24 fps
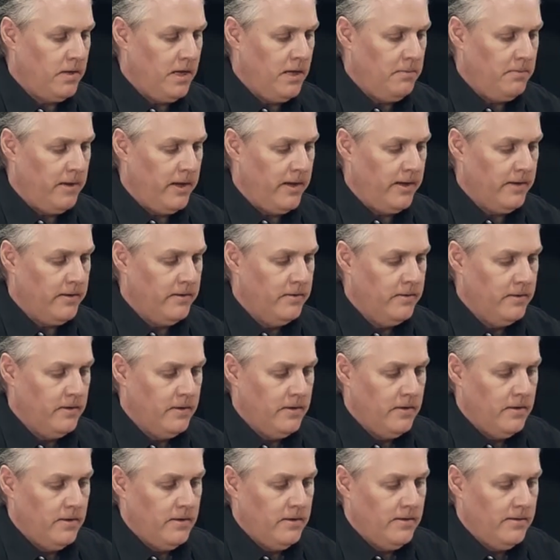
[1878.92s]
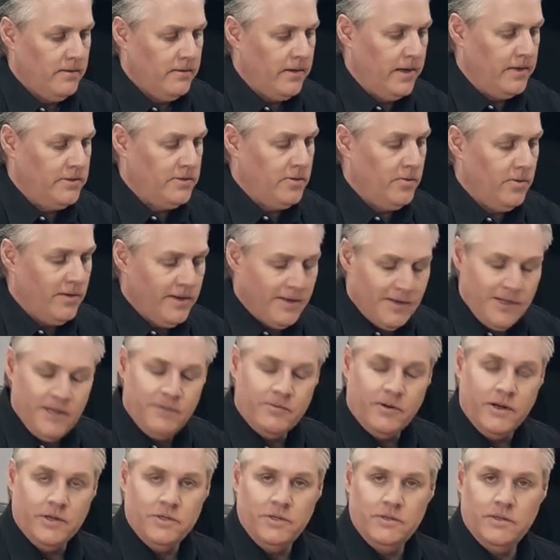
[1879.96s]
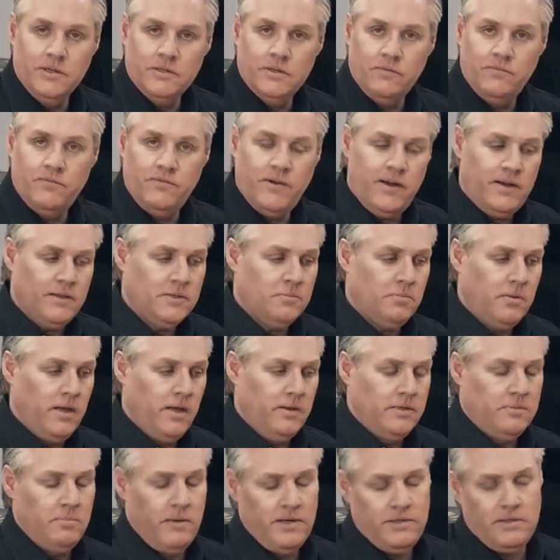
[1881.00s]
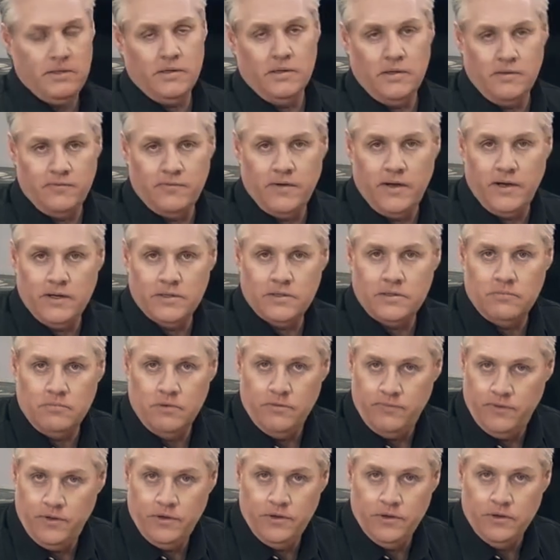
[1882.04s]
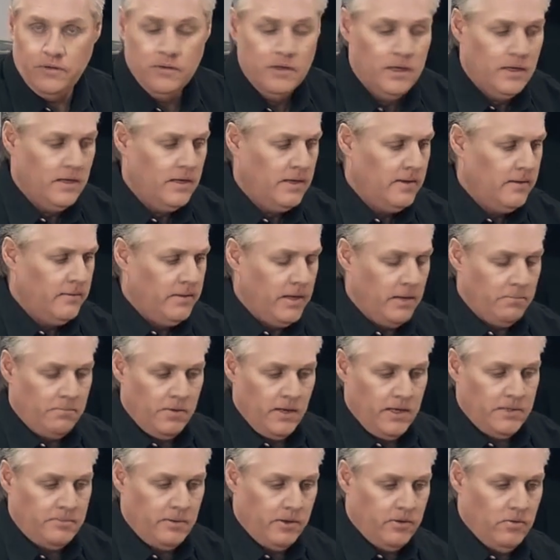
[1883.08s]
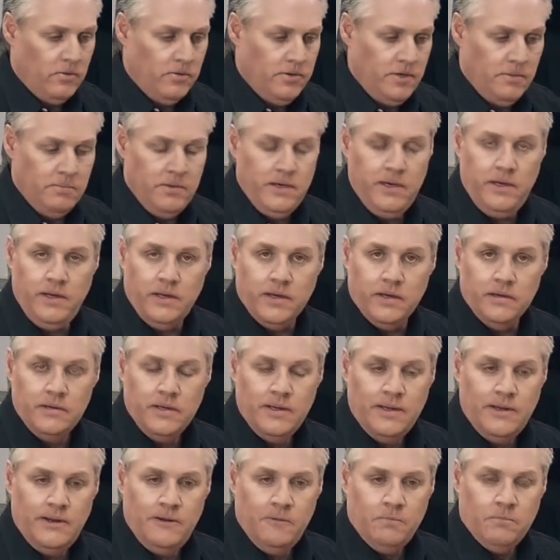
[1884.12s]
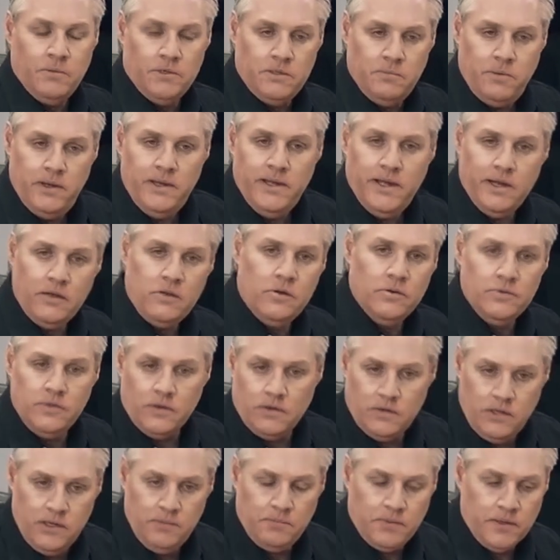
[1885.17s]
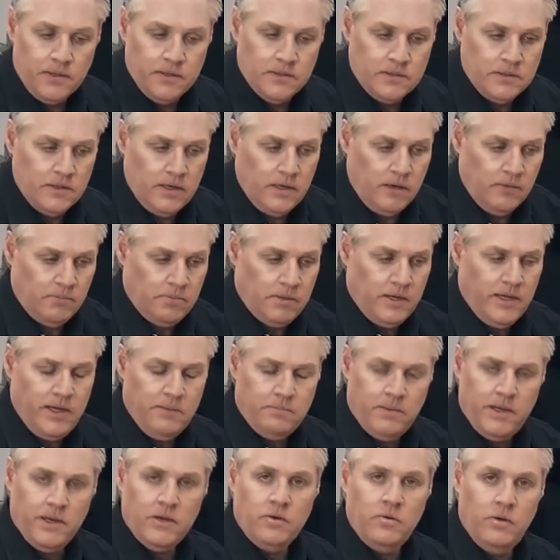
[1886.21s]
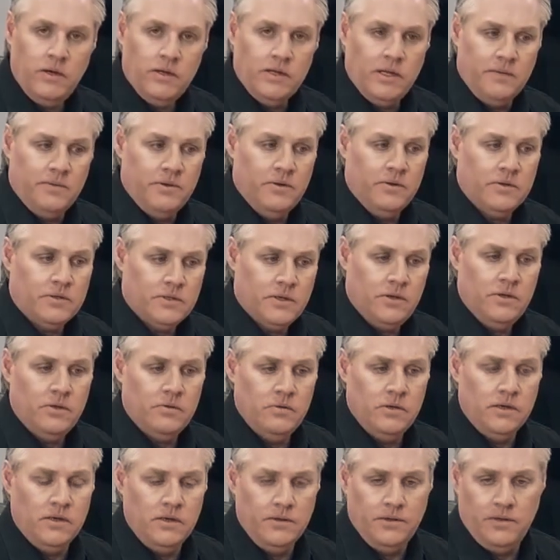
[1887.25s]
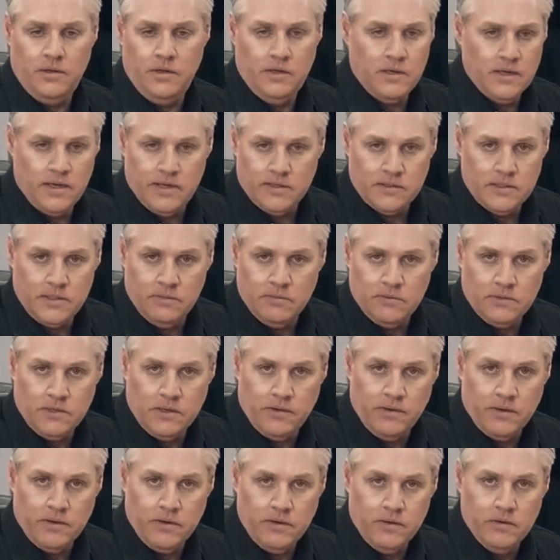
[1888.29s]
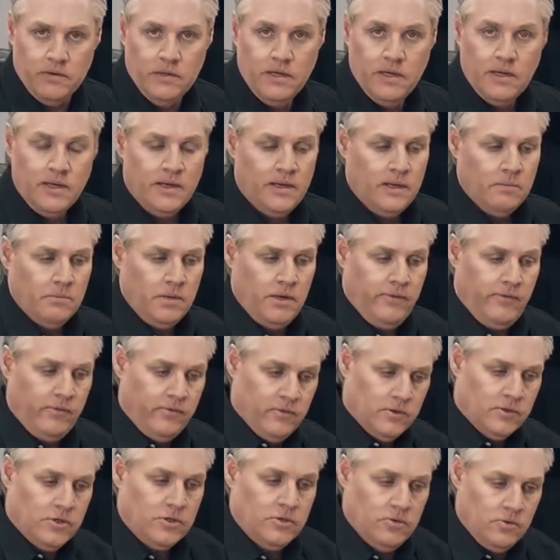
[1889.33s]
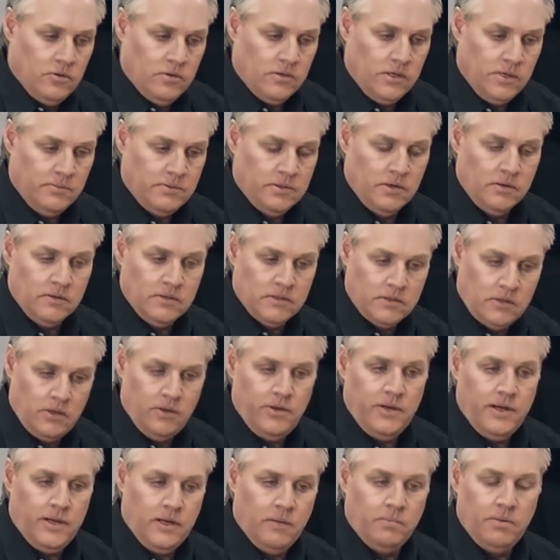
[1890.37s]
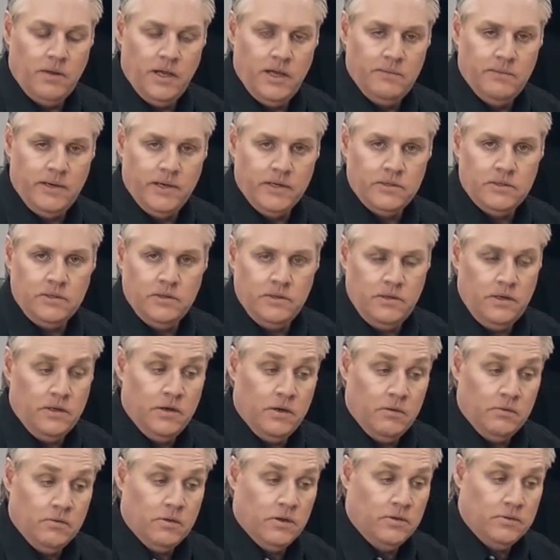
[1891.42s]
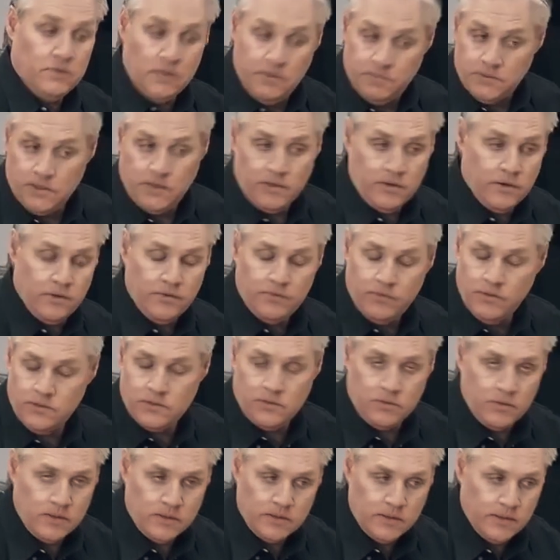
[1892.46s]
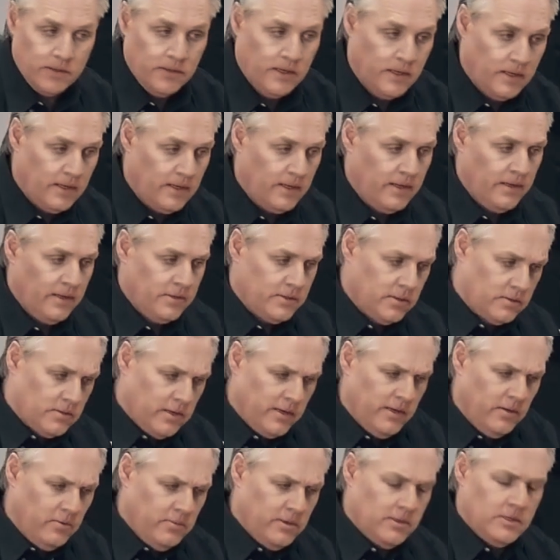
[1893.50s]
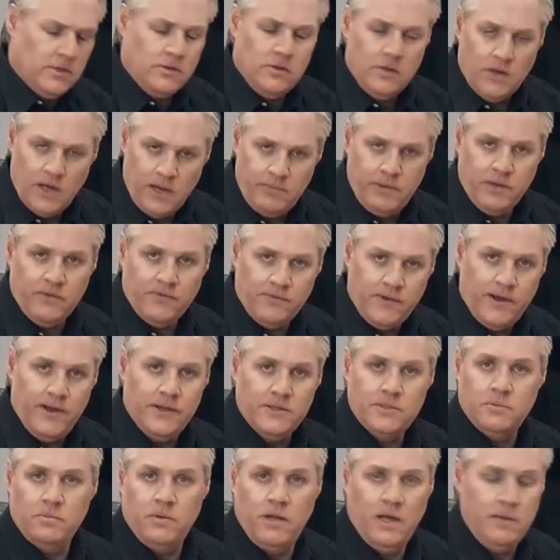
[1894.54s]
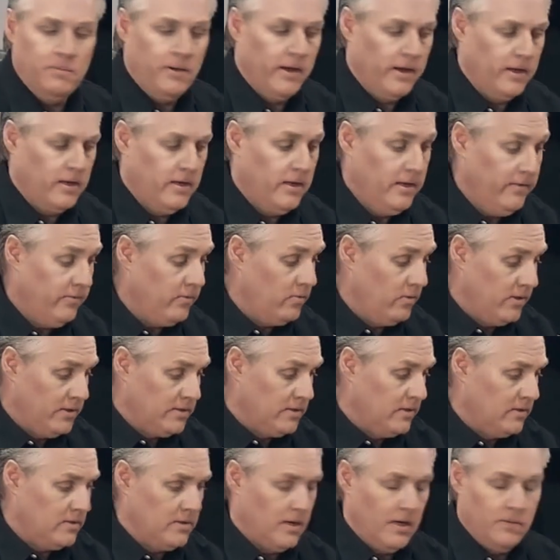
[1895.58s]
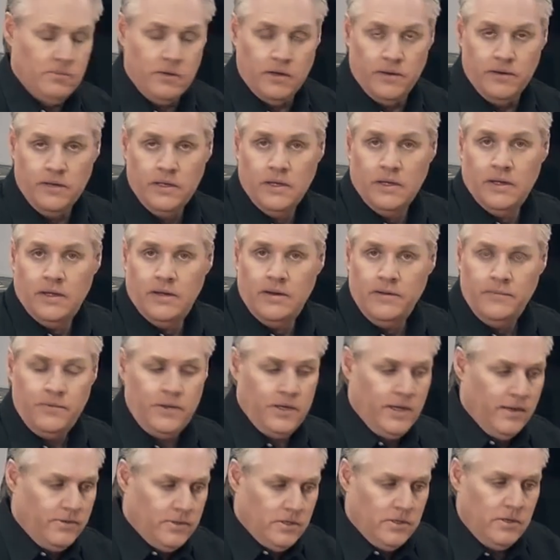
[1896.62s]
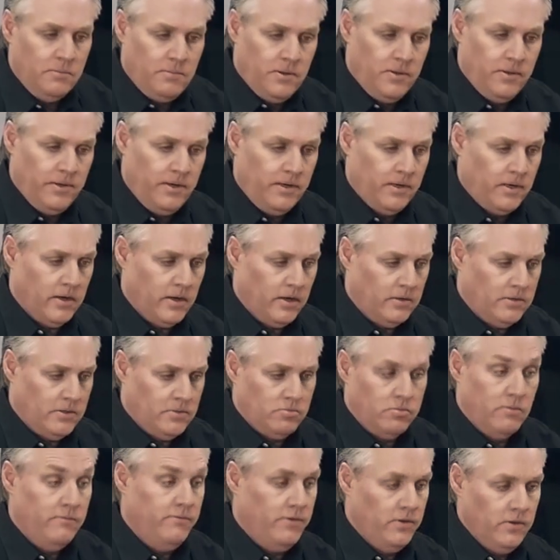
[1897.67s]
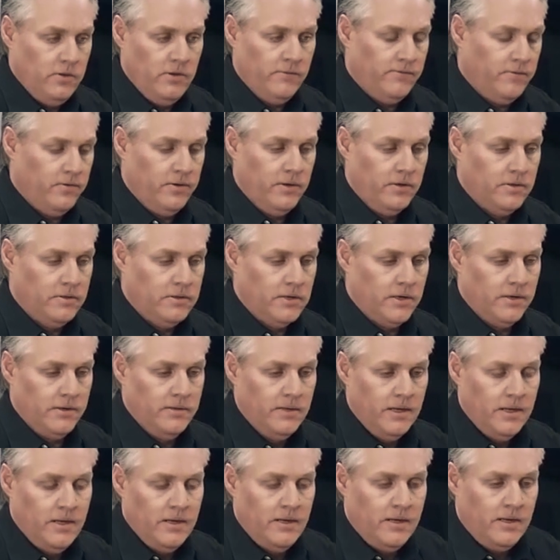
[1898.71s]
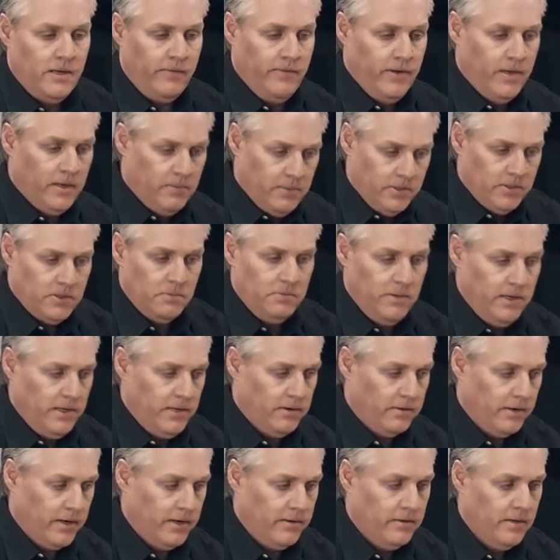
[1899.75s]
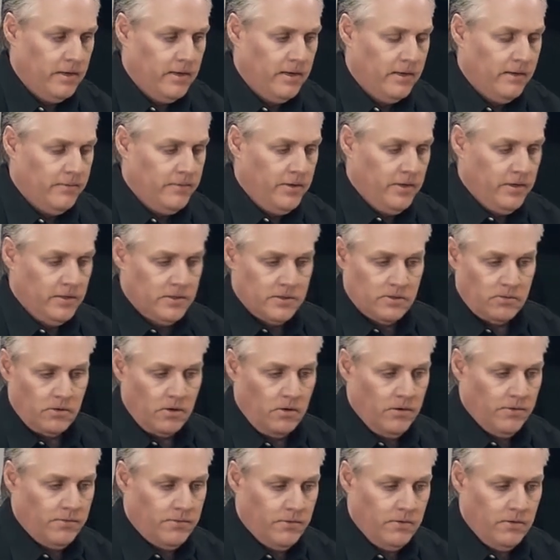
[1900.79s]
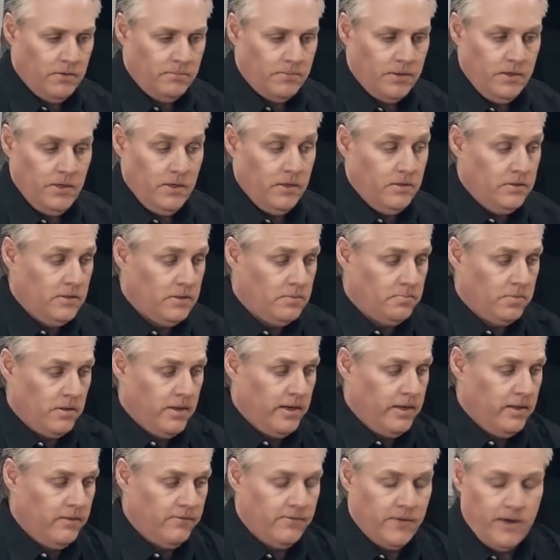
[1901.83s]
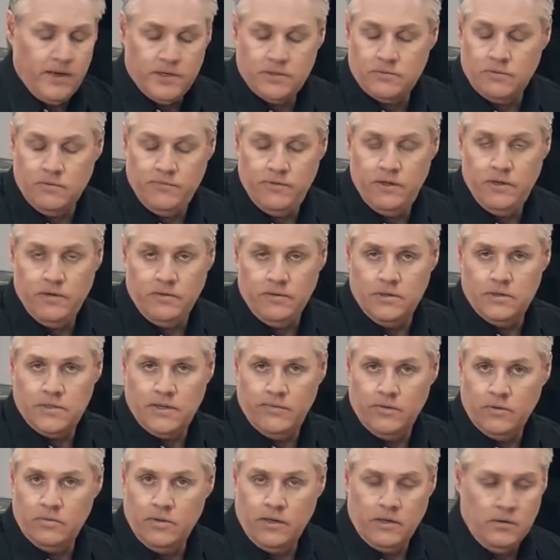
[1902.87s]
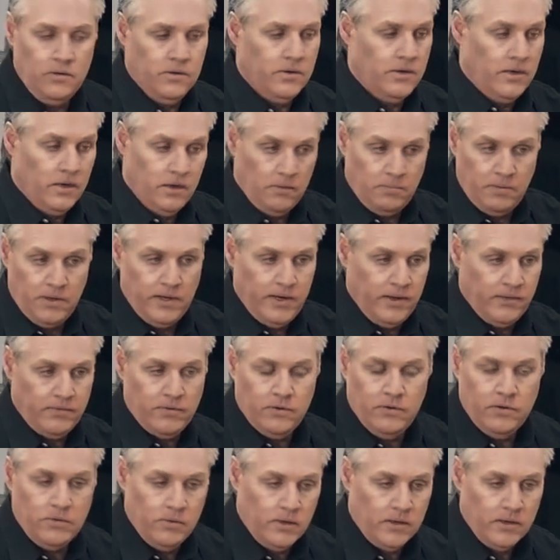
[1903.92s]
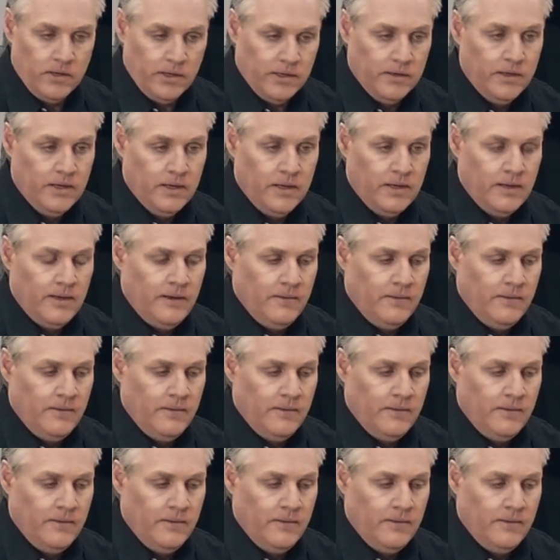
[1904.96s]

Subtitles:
playback. It's quite clever actually, it does a fast play, it's basically a fast review. It plays back all your media, but depending how long the clip is, it'll play it back quickly, but not so quickly that you can't see what's going on. But if you've got short clips, it'll slow down the playback so that those clips don't go through so quickly. So it's like almost a dynamic fast playback, and it even works in the timeline. It gives you the ability to kind of just review your footage. So if you get a bunch of media in, you could scroll through it, but you could just play the fast review and just have a quick look and it'll play it through quickly.